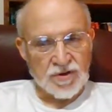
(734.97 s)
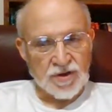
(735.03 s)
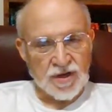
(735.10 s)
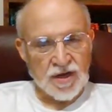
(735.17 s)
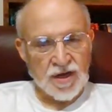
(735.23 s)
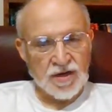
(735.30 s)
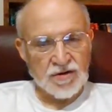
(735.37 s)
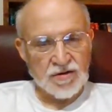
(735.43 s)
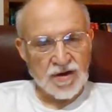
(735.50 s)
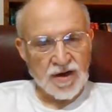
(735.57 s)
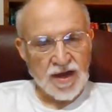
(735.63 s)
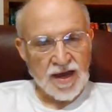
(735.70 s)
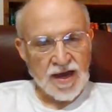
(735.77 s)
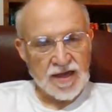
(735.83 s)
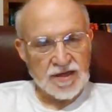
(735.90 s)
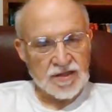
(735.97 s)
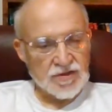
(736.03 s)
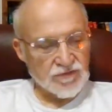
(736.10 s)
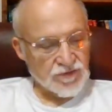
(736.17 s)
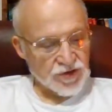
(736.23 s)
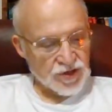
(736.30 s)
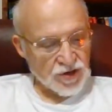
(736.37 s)
color line in the
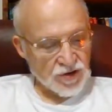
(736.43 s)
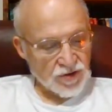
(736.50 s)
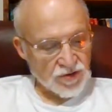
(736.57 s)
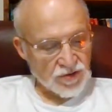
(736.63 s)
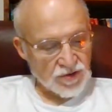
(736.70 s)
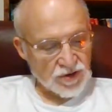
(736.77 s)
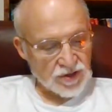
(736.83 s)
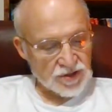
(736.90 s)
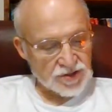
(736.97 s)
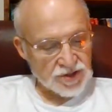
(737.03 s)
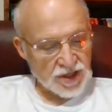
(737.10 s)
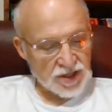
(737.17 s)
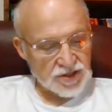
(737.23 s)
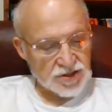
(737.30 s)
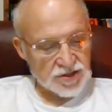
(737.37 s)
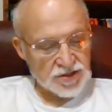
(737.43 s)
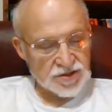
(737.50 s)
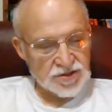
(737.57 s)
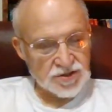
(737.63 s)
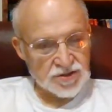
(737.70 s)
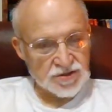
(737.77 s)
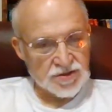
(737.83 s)
fraternal
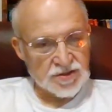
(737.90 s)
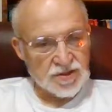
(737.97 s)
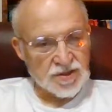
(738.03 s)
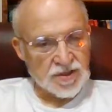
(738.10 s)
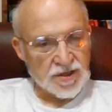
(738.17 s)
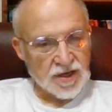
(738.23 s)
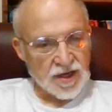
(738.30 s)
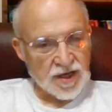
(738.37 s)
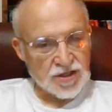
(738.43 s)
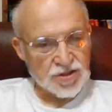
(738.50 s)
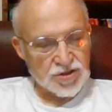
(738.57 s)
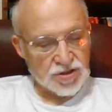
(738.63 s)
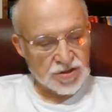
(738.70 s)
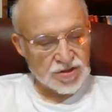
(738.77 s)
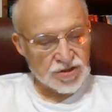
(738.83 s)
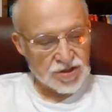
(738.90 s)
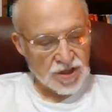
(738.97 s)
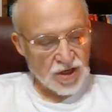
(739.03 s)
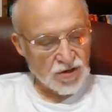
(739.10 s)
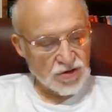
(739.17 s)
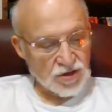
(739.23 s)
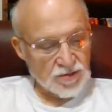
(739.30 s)
organizations is
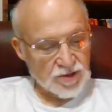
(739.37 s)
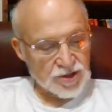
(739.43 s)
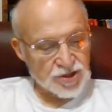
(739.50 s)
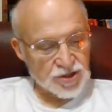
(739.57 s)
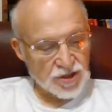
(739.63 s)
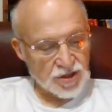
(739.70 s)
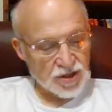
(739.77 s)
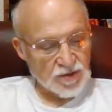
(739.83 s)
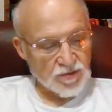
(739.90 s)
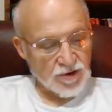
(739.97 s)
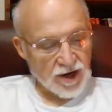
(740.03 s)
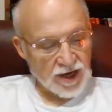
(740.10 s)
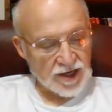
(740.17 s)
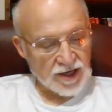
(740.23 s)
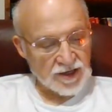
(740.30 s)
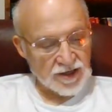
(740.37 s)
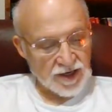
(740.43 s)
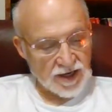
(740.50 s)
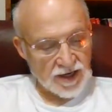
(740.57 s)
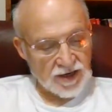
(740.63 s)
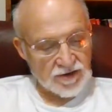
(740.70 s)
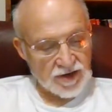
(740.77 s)
slowly but surely breaking
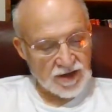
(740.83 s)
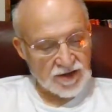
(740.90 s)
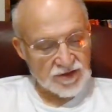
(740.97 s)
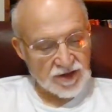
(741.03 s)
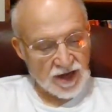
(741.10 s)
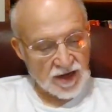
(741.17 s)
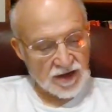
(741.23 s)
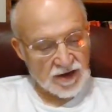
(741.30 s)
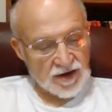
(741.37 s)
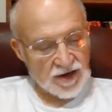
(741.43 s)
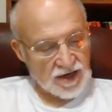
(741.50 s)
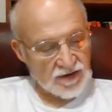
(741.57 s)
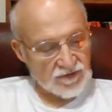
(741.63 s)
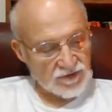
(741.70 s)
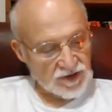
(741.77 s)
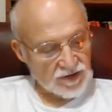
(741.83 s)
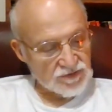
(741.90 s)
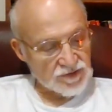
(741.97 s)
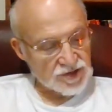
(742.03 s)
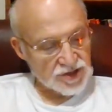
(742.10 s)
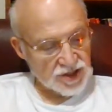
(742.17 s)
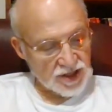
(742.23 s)
down. I thank God I've lived
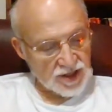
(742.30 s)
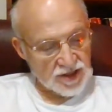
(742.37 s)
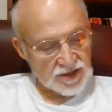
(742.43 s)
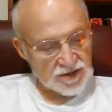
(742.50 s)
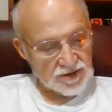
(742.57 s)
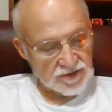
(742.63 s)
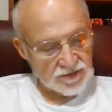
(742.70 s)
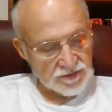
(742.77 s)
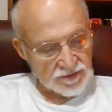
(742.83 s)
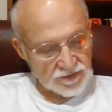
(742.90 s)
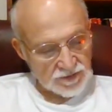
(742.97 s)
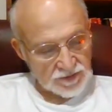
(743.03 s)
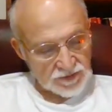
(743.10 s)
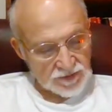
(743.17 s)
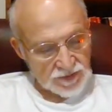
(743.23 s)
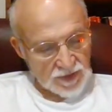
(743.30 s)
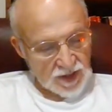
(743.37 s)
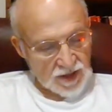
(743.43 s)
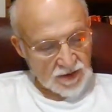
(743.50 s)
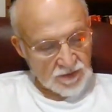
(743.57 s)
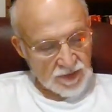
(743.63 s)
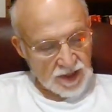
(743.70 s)
to see it.
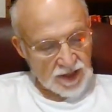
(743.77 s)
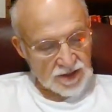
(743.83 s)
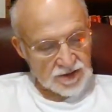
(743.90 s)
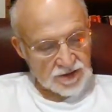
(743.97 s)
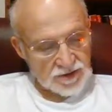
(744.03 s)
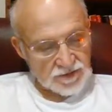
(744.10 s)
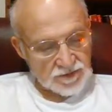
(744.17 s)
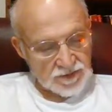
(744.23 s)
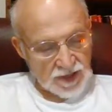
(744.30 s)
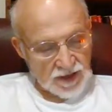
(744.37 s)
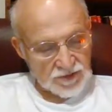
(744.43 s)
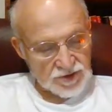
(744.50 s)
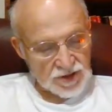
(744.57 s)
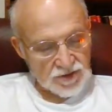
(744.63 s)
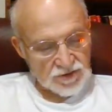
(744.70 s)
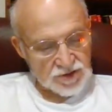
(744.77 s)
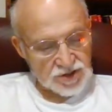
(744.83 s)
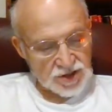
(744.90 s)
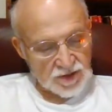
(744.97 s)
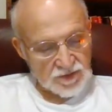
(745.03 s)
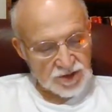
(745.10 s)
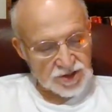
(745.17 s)
But it was on
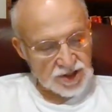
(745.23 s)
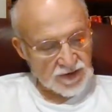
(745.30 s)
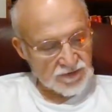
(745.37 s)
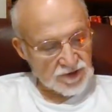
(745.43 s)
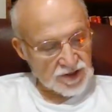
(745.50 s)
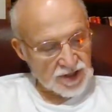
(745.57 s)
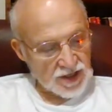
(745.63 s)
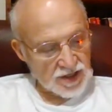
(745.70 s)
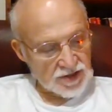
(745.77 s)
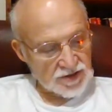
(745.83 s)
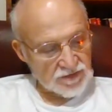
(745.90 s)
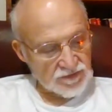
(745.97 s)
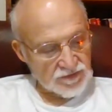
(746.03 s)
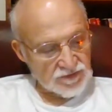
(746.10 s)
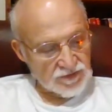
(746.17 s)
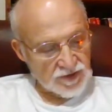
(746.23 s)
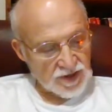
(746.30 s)
December 17th of